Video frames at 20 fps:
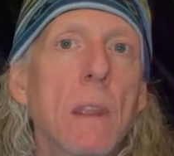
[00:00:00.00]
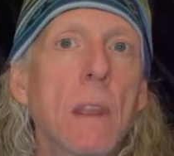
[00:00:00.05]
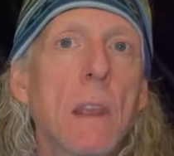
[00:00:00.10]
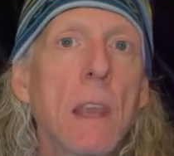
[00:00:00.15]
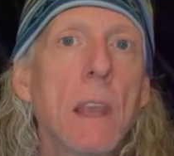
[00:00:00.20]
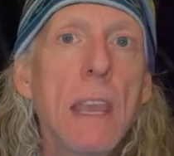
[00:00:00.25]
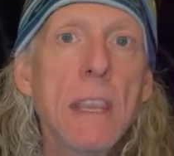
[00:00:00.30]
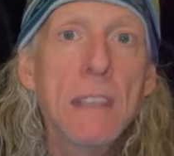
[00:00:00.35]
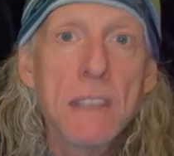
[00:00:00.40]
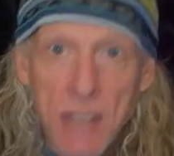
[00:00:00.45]

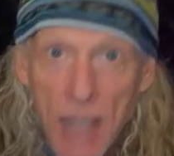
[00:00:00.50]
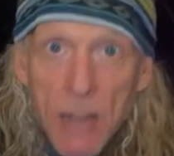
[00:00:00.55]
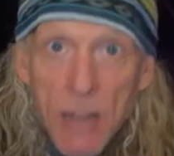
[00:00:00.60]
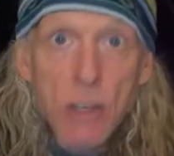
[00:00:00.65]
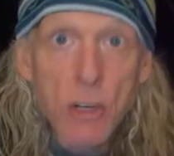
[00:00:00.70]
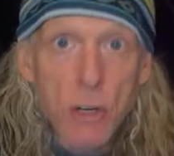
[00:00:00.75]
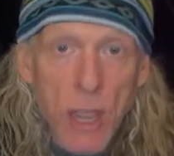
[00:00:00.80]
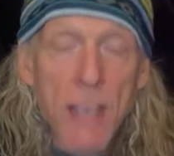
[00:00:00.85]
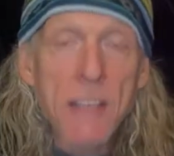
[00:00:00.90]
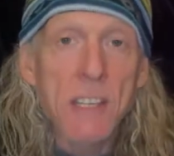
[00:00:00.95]
Is that
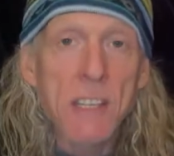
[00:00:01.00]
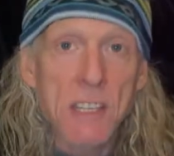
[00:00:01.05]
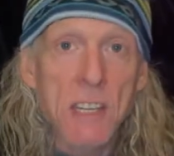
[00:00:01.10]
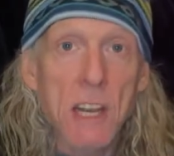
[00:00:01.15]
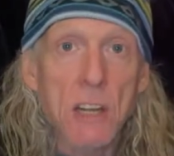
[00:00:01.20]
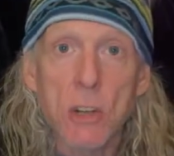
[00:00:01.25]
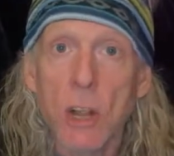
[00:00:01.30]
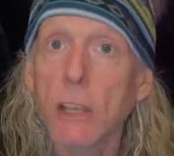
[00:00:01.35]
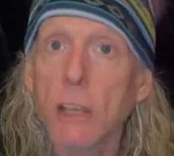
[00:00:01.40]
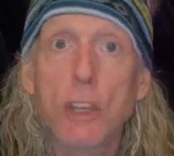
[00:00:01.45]
your
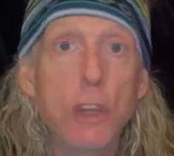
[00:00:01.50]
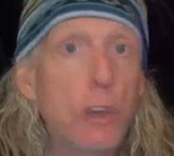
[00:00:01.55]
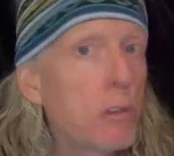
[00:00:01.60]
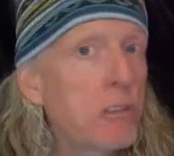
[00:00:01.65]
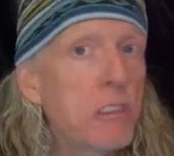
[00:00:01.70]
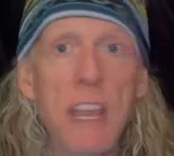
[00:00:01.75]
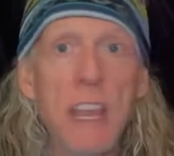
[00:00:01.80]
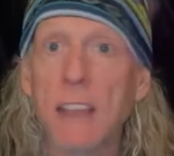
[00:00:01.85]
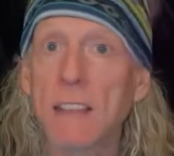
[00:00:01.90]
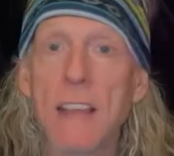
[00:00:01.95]
existential? Like, you
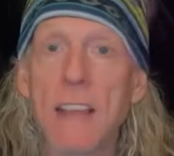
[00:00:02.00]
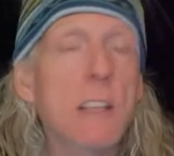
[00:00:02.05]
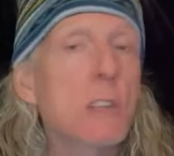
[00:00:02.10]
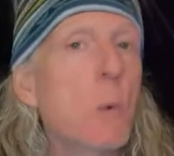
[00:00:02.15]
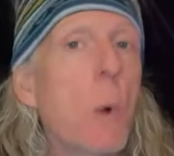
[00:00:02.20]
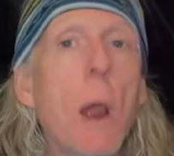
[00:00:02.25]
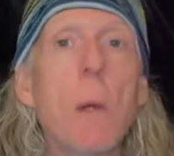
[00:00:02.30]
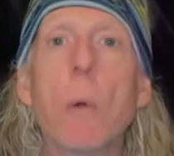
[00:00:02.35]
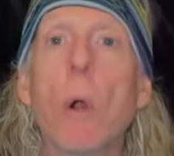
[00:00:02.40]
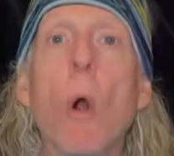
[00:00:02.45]
think that's
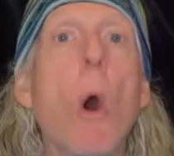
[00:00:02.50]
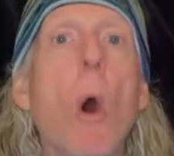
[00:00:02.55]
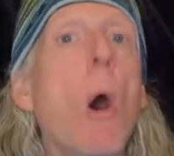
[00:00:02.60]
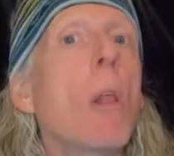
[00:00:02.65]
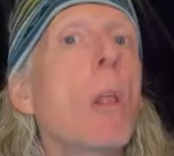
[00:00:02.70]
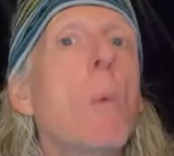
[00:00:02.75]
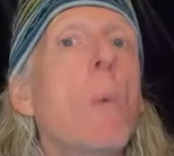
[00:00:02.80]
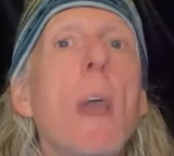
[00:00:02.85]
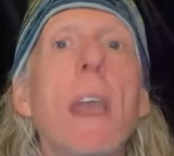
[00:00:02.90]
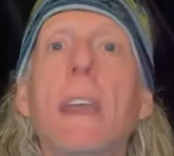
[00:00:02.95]
why we're
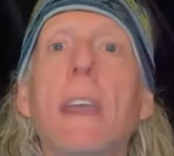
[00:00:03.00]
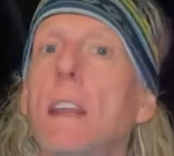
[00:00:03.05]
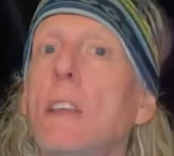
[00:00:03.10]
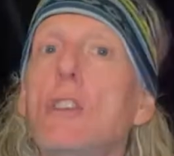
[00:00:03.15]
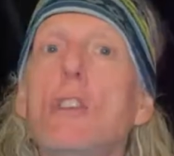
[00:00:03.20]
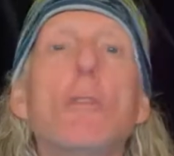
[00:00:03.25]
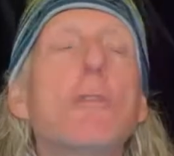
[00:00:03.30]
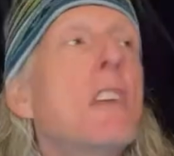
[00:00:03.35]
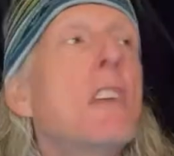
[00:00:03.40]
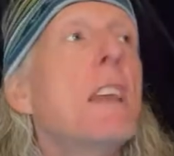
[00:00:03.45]
all awakening?
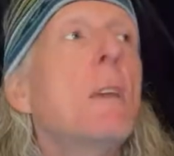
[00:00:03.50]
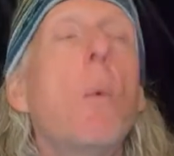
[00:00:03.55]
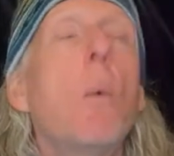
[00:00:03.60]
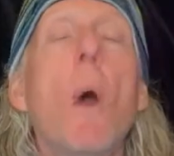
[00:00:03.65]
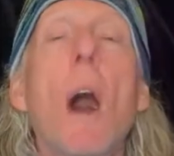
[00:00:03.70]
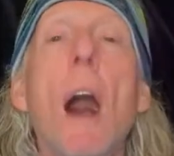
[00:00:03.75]
You think